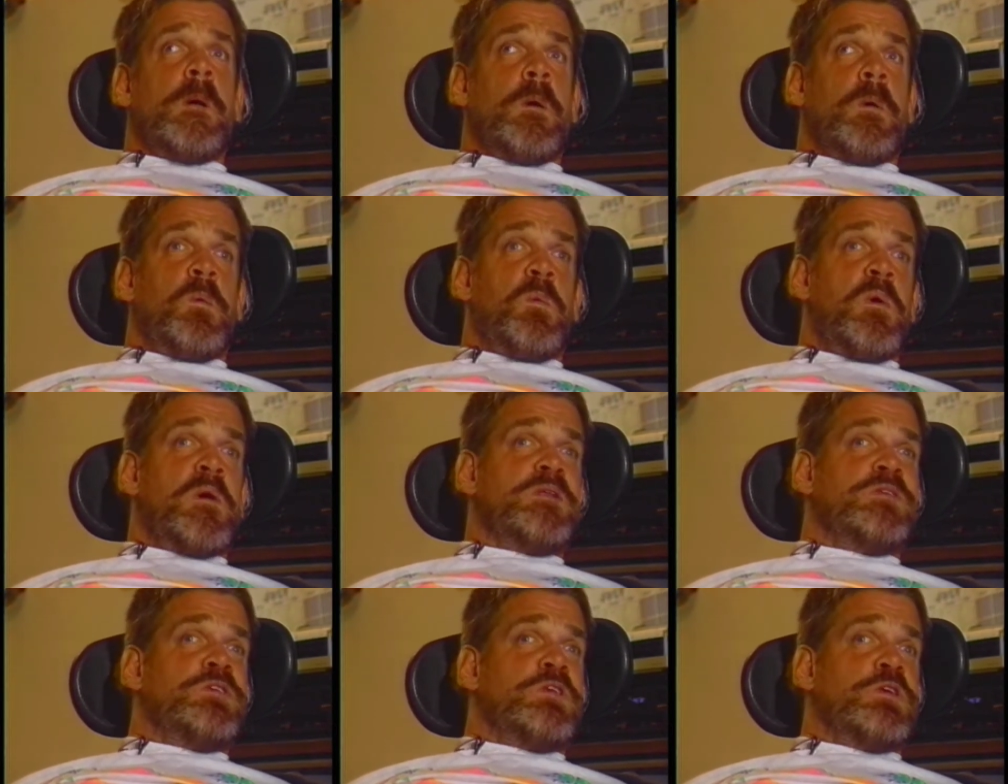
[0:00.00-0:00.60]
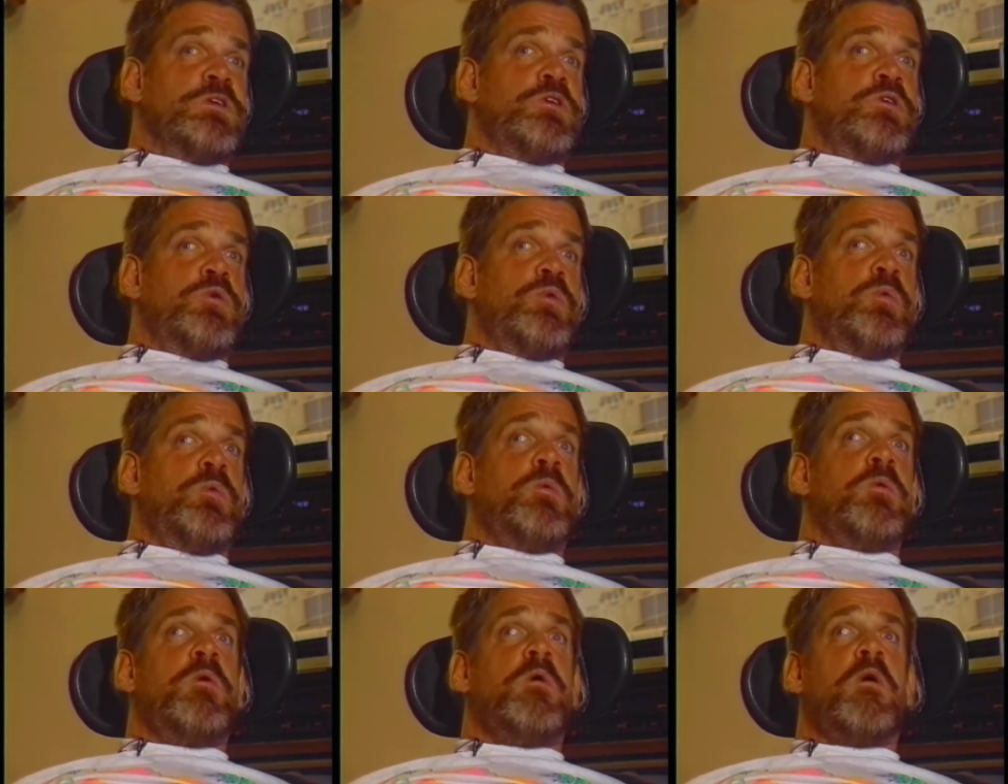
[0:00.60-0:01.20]
what to
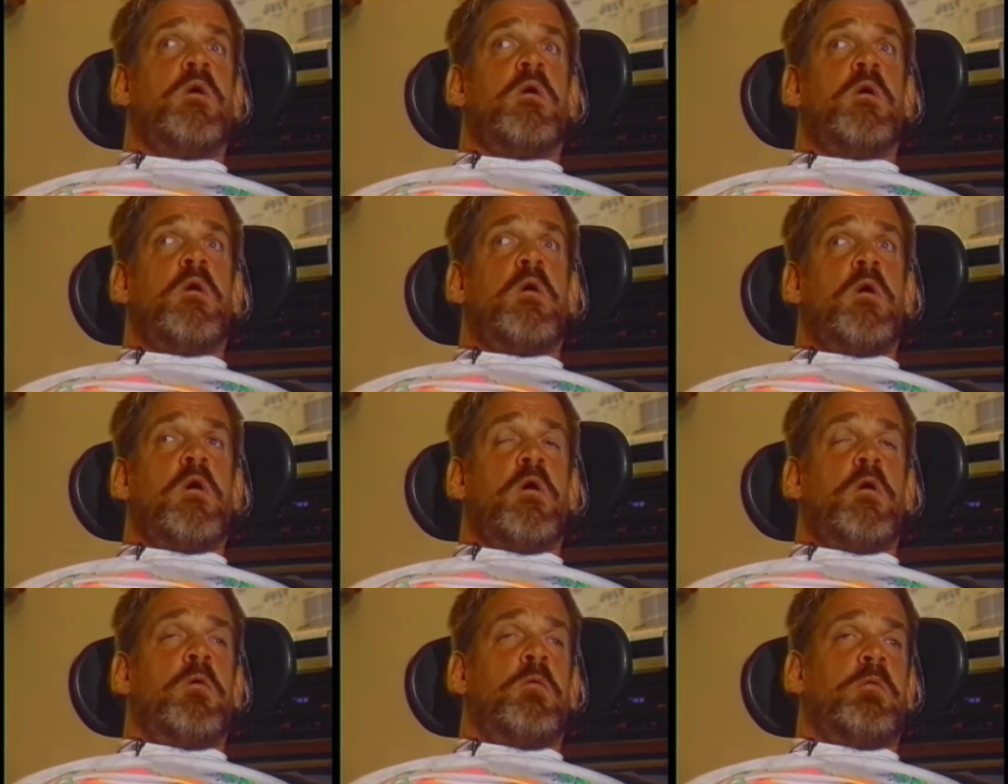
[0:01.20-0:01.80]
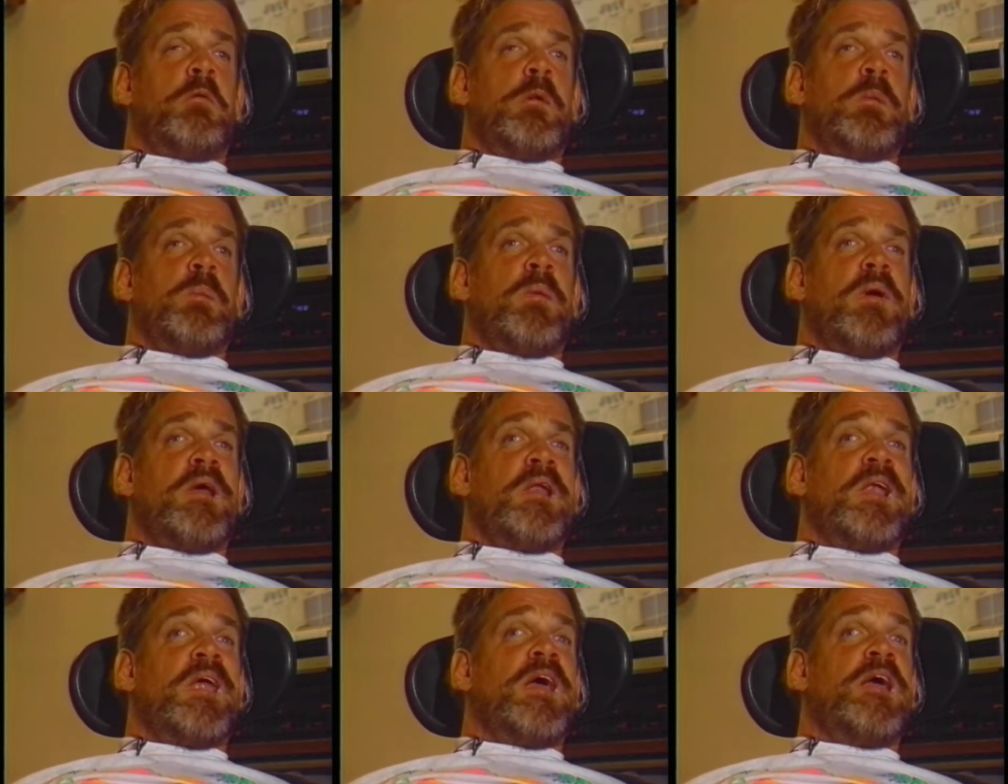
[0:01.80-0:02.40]
do or run my
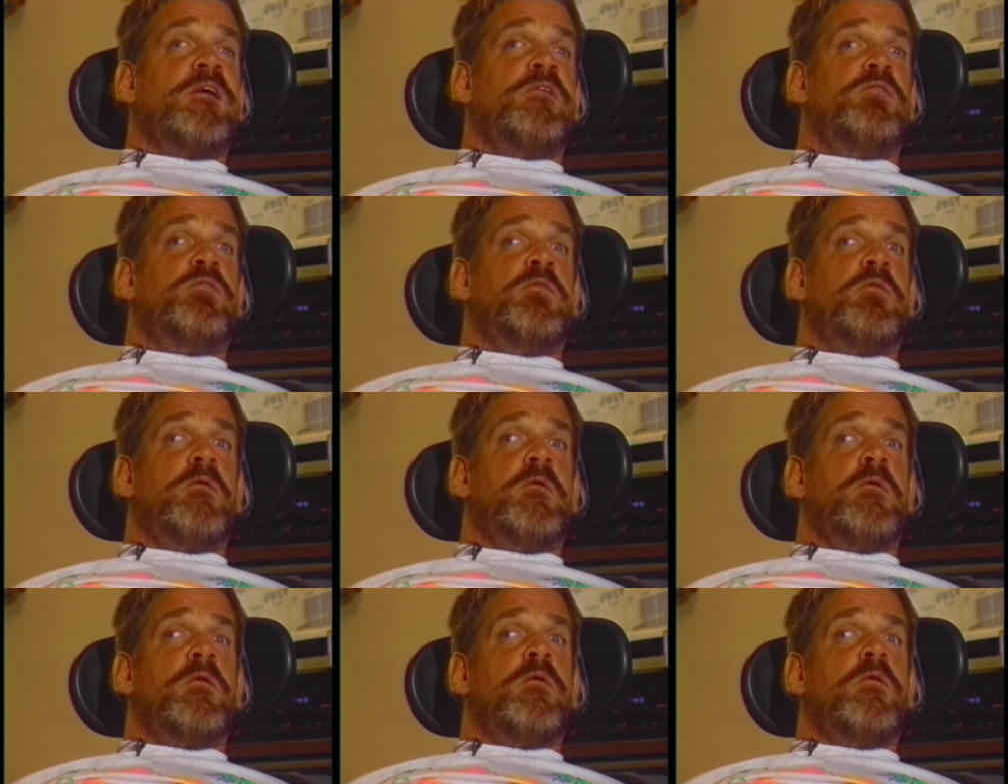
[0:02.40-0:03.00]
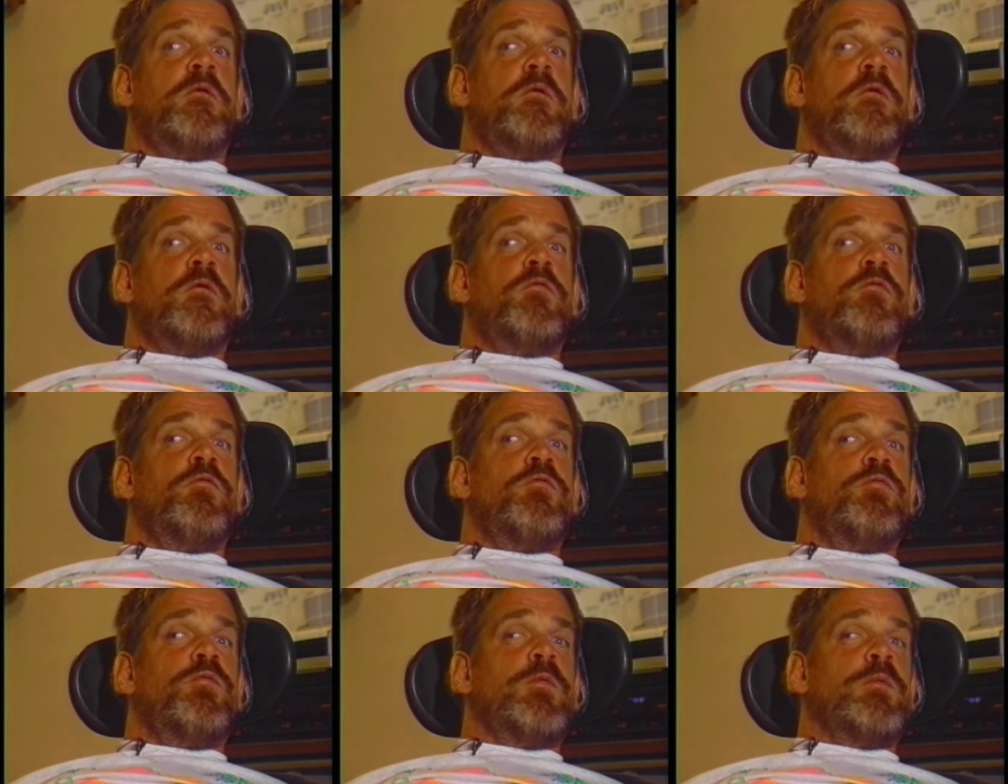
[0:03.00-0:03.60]
life
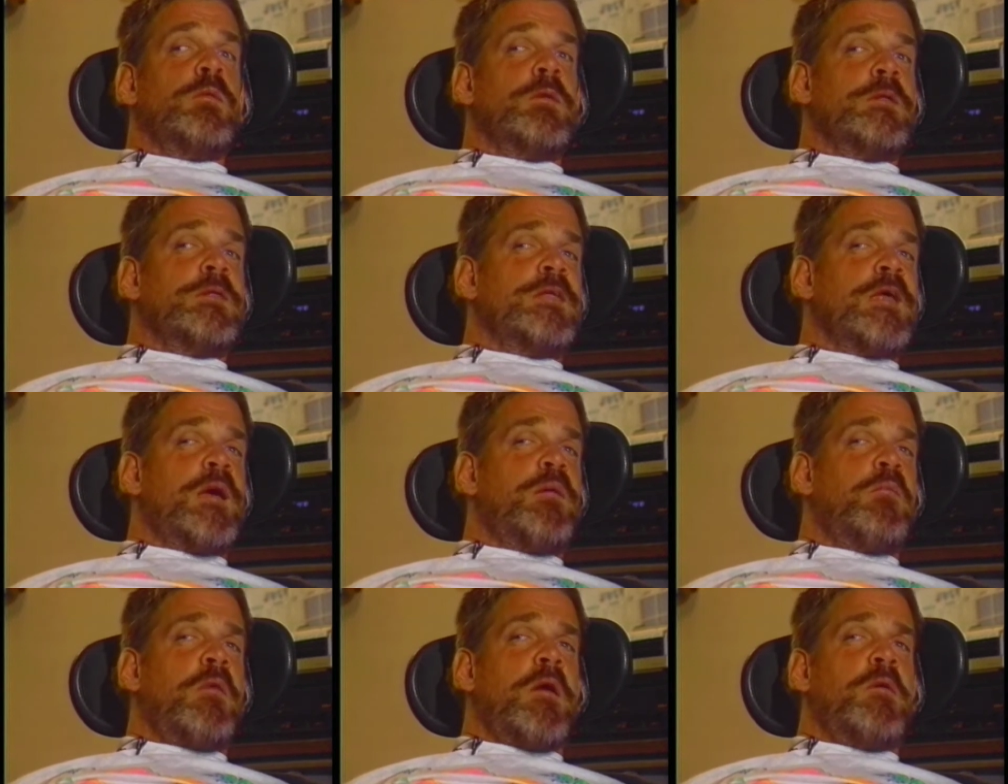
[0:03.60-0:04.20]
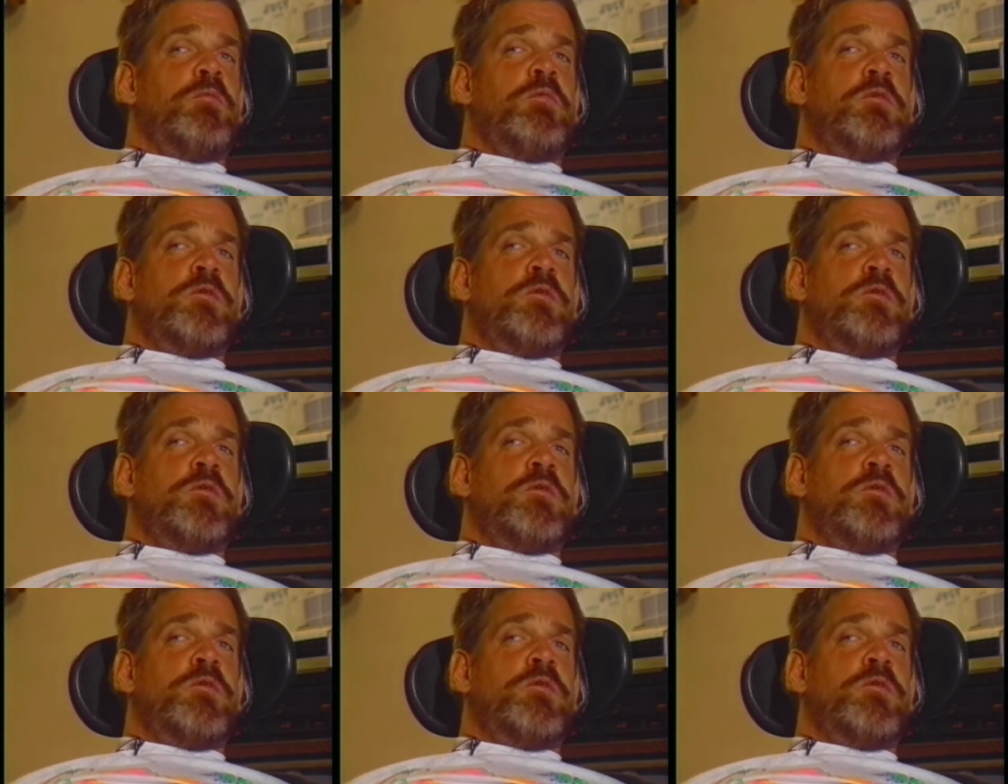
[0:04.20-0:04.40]
from the time I